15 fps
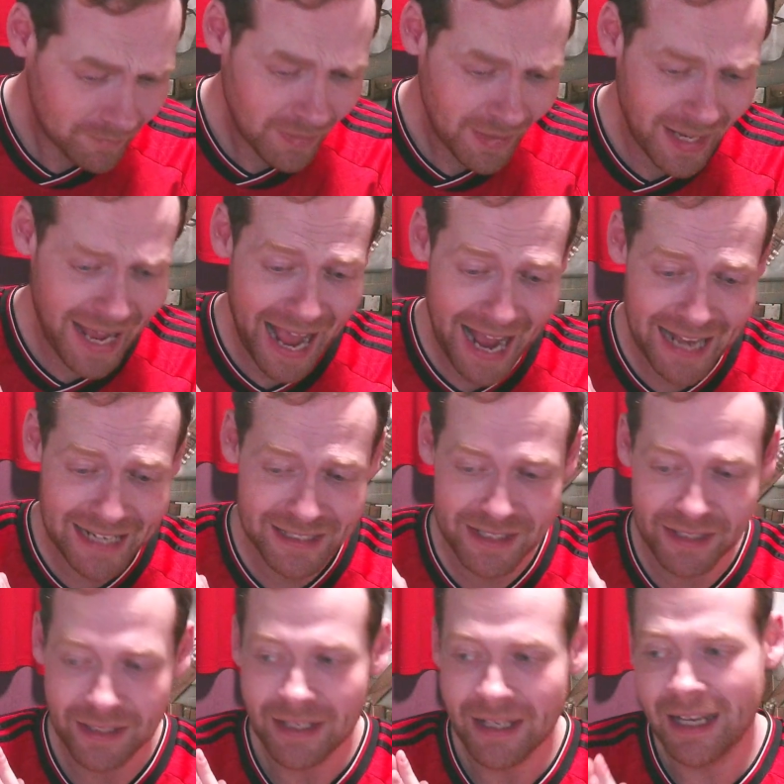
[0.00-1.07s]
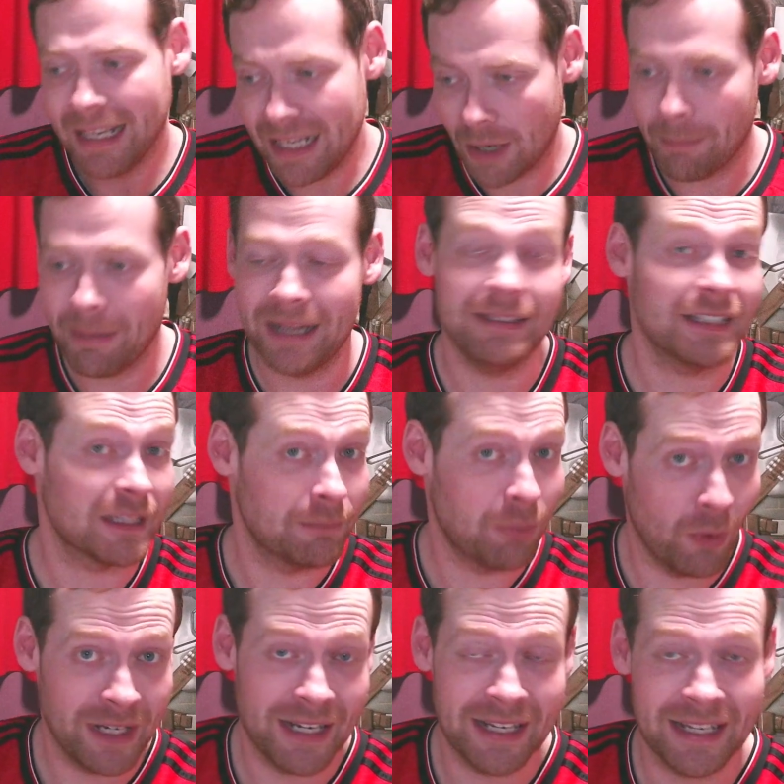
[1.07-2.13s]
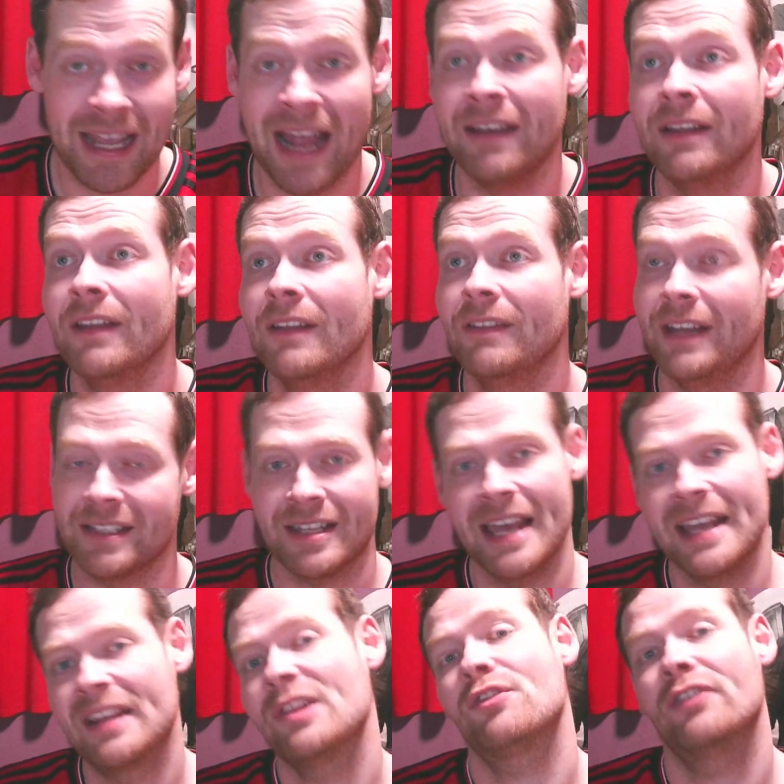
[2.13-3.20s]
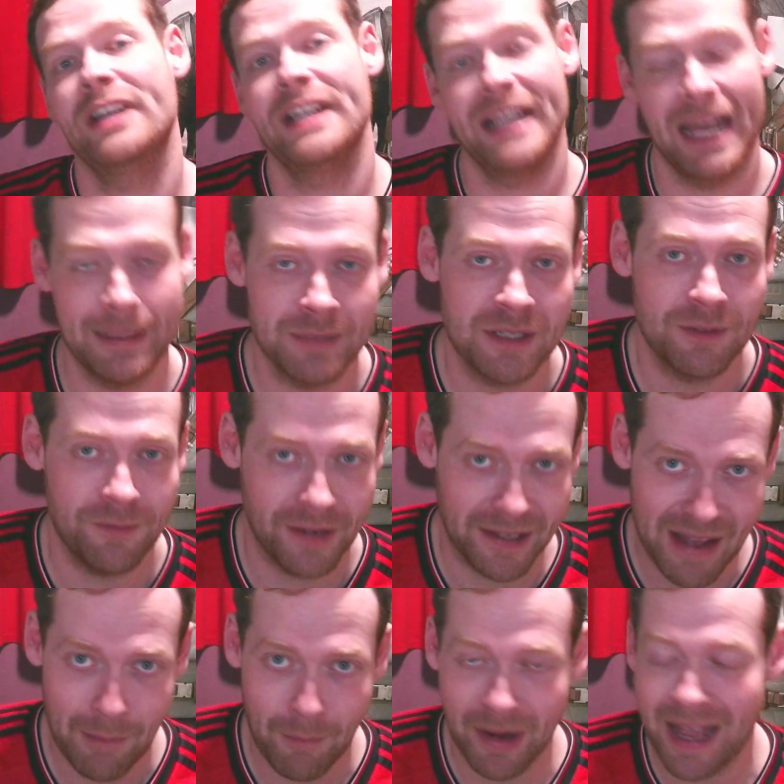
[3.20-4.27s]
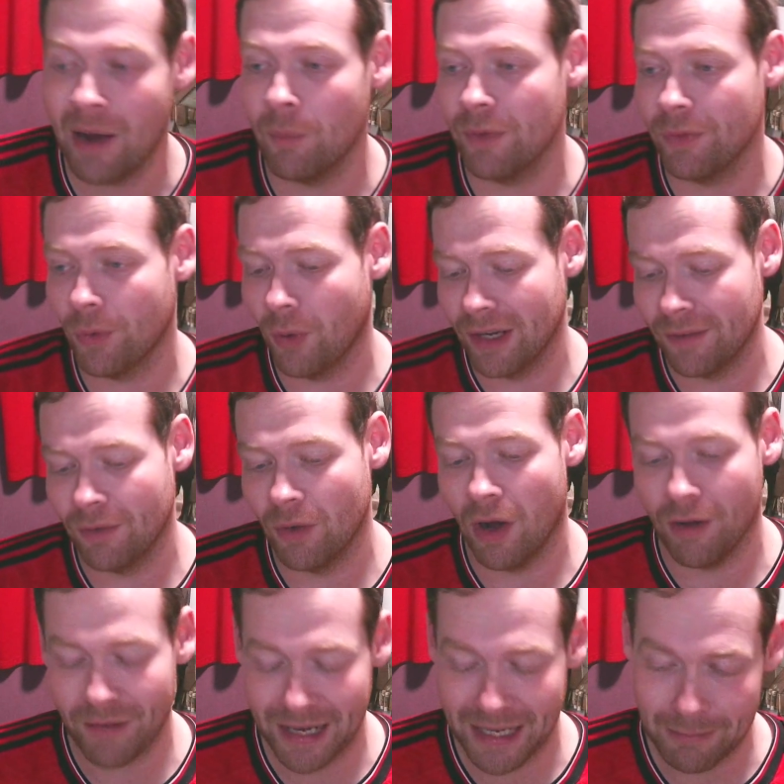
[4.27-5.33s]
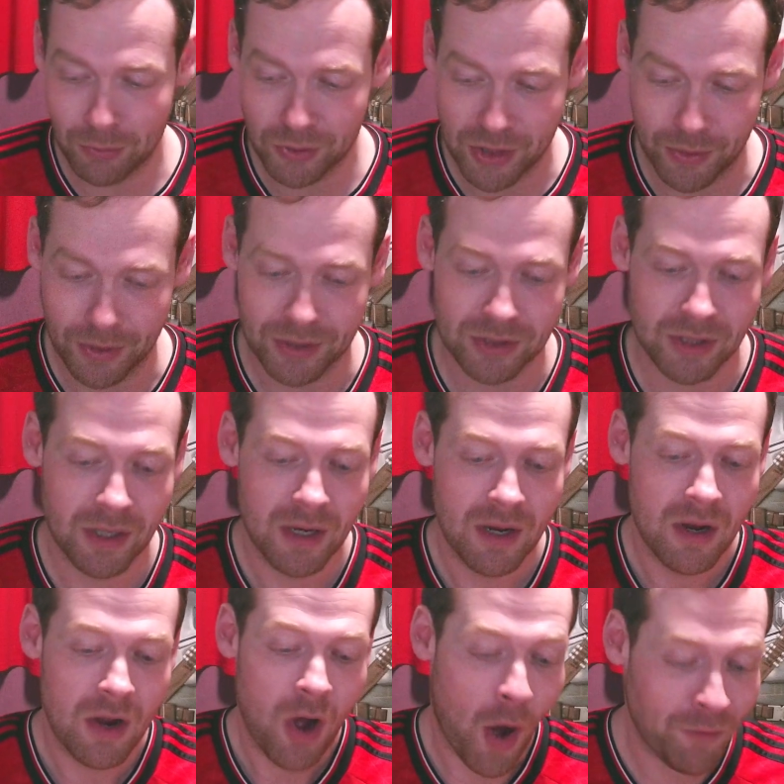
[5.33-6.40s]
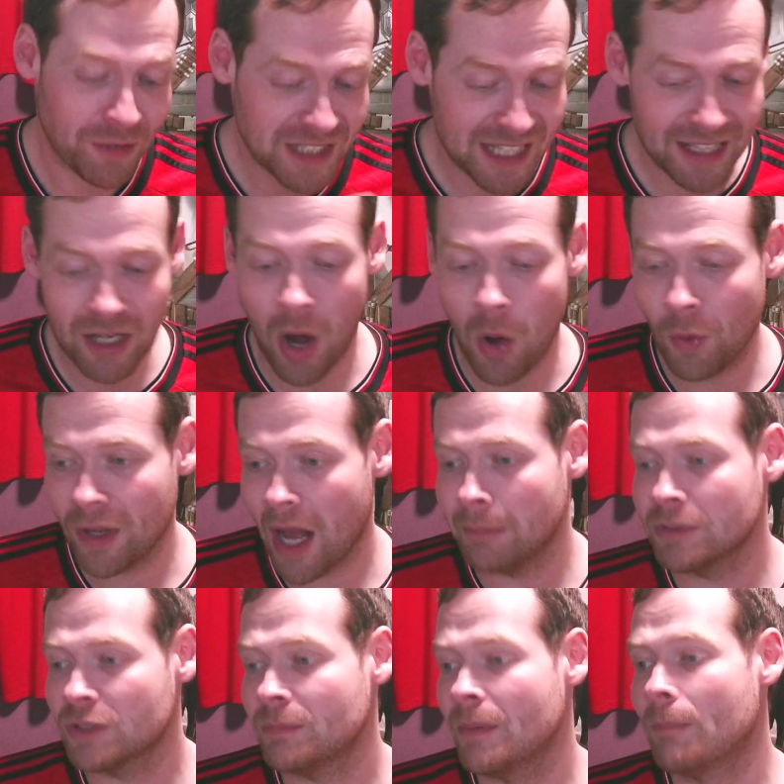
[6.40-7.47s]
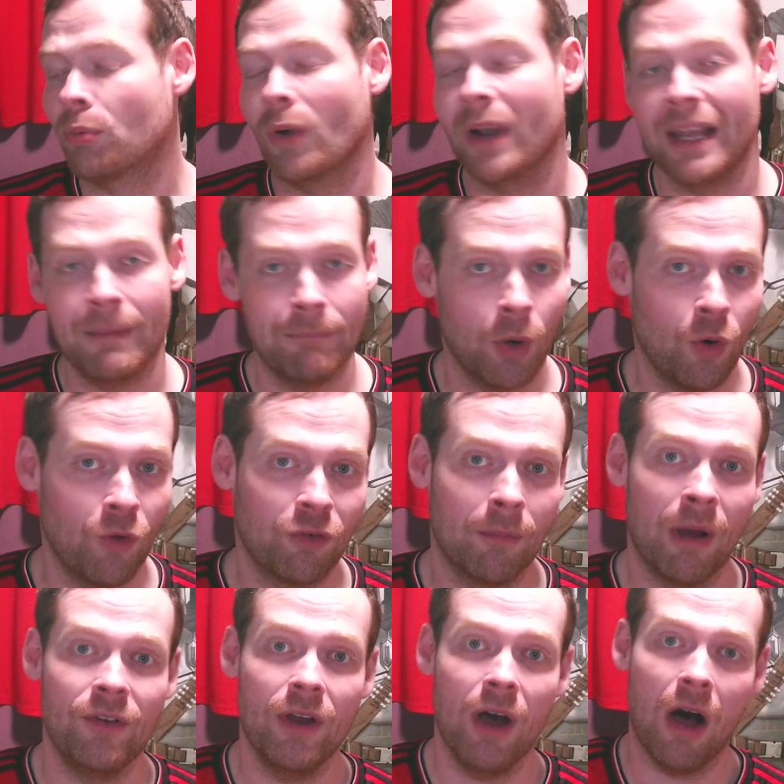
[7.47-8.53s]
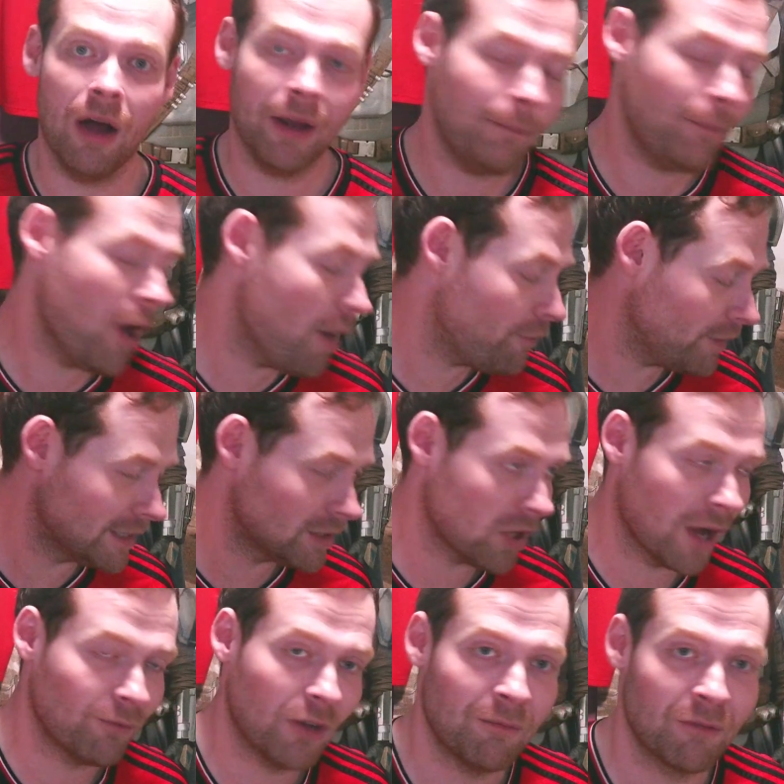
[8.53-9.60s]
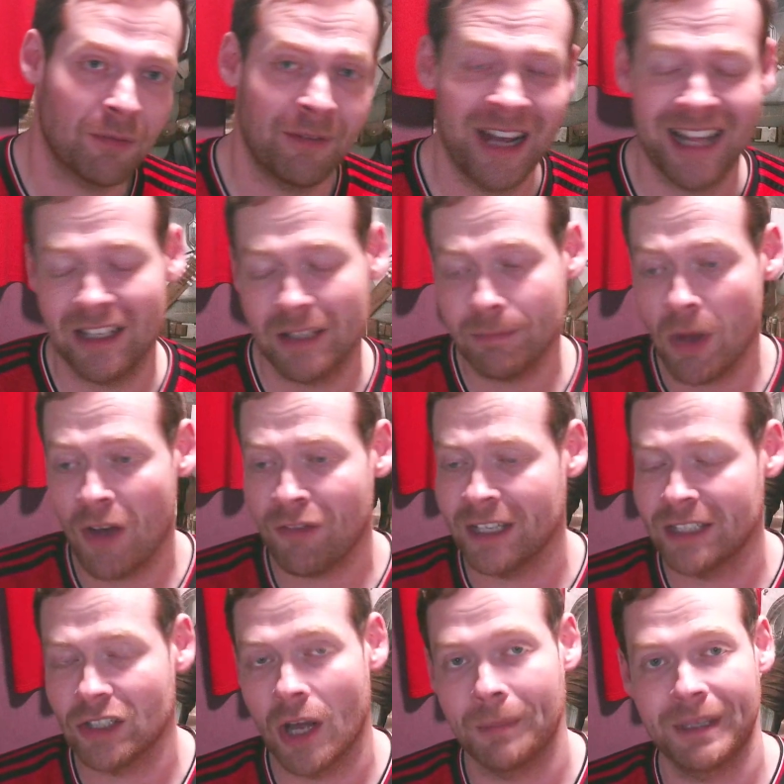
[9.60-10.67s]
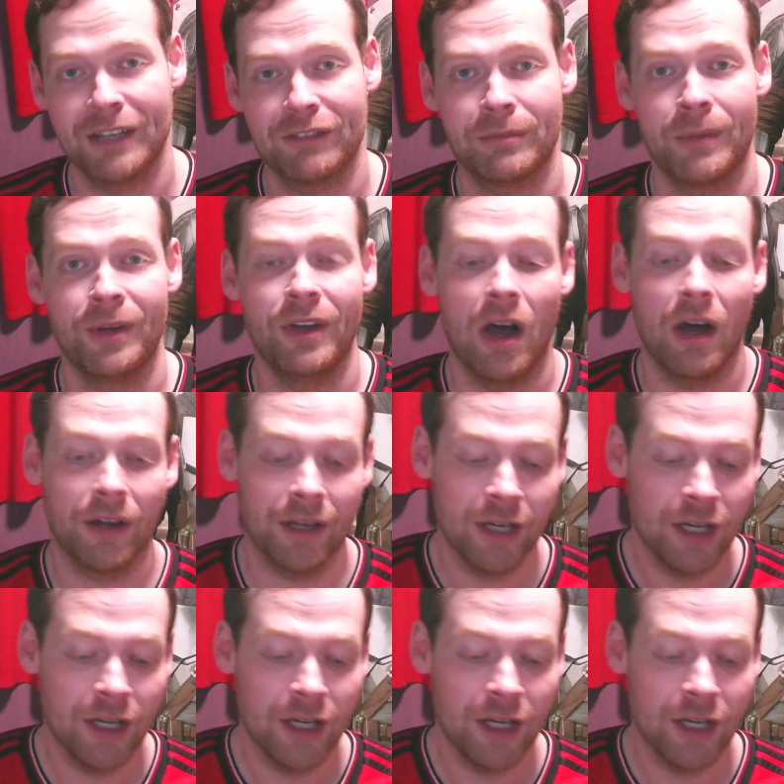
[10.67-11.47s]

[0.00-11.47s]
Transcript: And a little bit disappointed again that it's taken 3 games to figure that one out with Højlund not available to us. Obviously, the goal comes from a brilliant ball from Onana, perfectly timed run from Fernandes, perfectly timed kick from Onana,